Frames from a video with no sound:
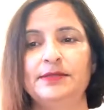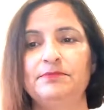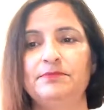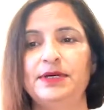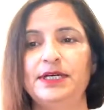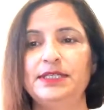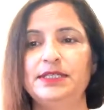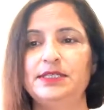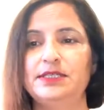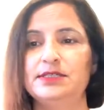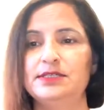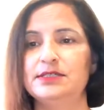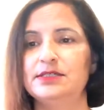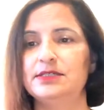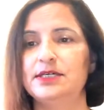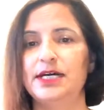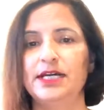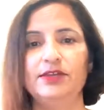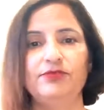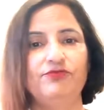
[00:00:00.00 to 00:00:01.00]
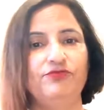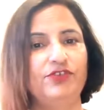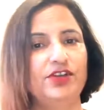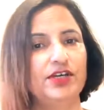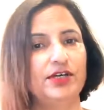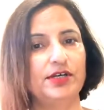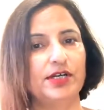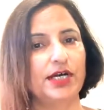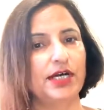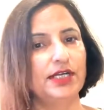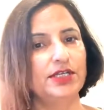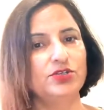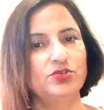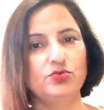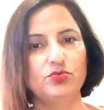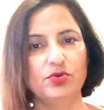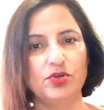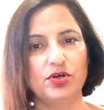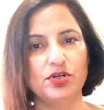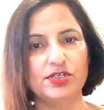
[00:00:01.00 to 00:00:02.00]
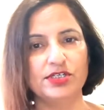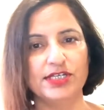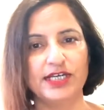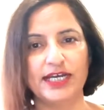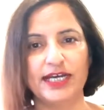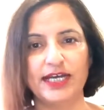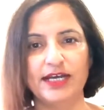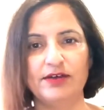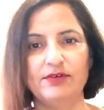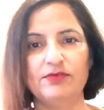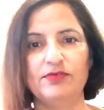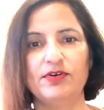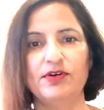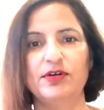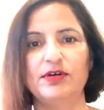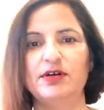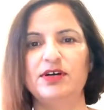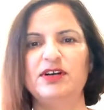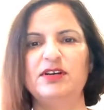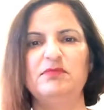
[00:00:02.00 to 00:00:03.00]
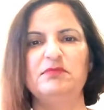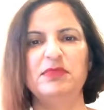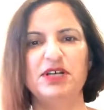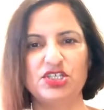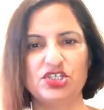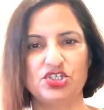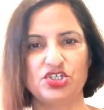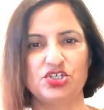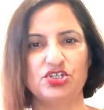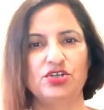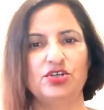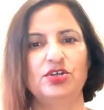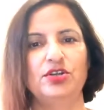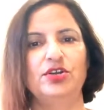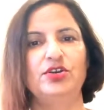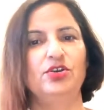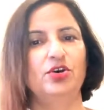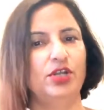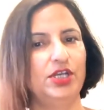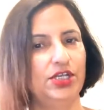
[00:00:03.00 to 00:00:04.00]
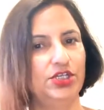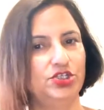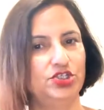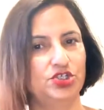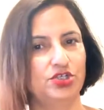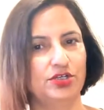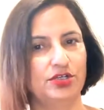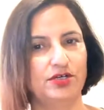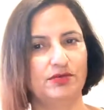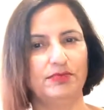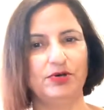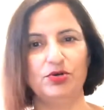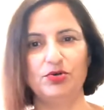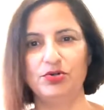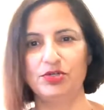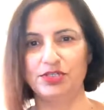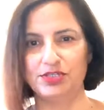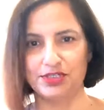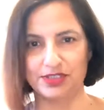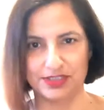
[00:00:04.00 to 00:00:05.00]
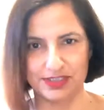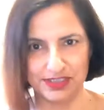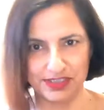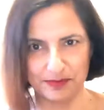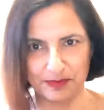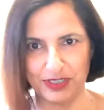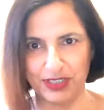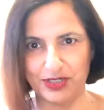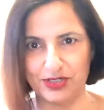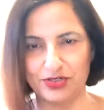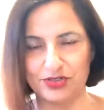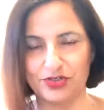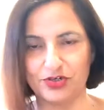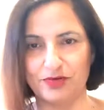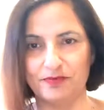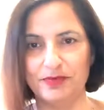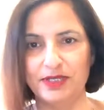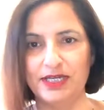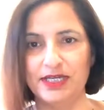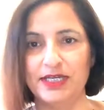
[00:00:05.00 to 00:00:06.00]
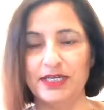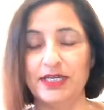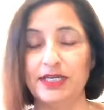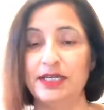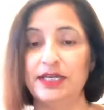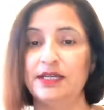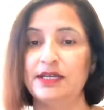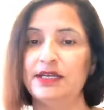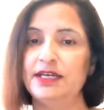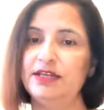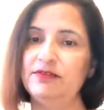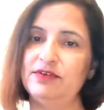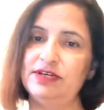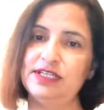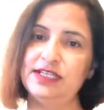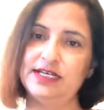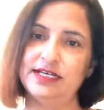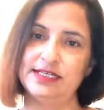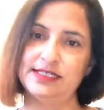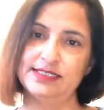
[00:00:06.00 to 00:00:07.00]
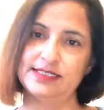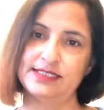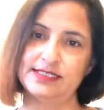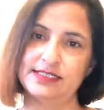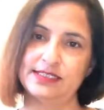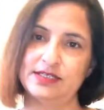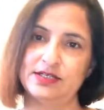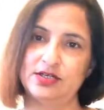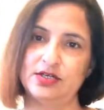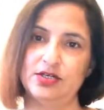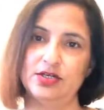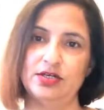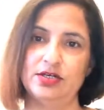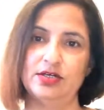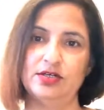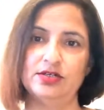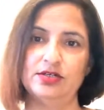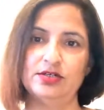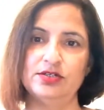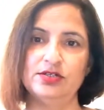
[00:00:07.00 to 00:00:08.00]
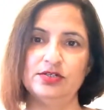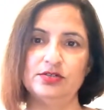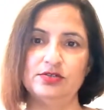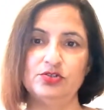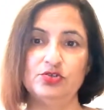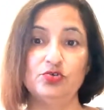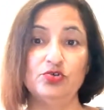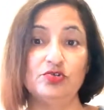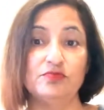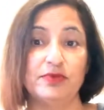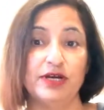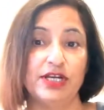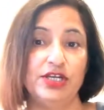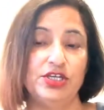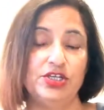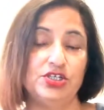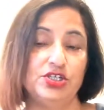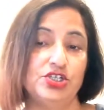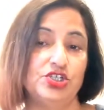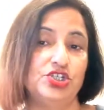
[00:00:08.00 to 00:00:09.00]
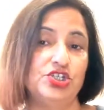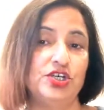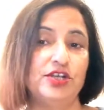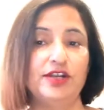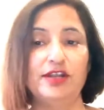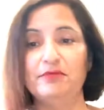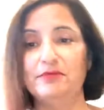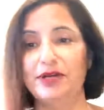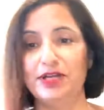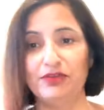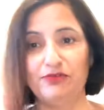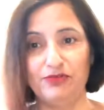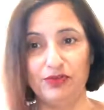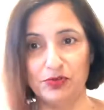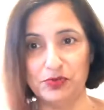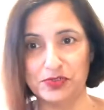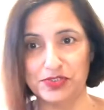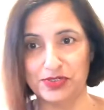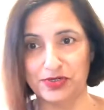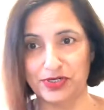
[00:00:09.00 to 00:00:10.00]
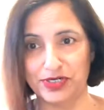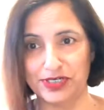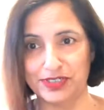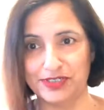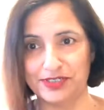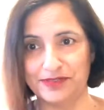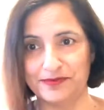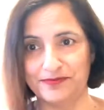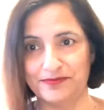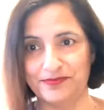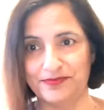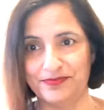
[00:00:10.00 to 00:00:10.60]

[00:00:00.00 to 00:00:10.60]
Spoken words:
but I fear I do not have much knowledge about this particular topic. Nevertheless, don't mind sharing my views on it.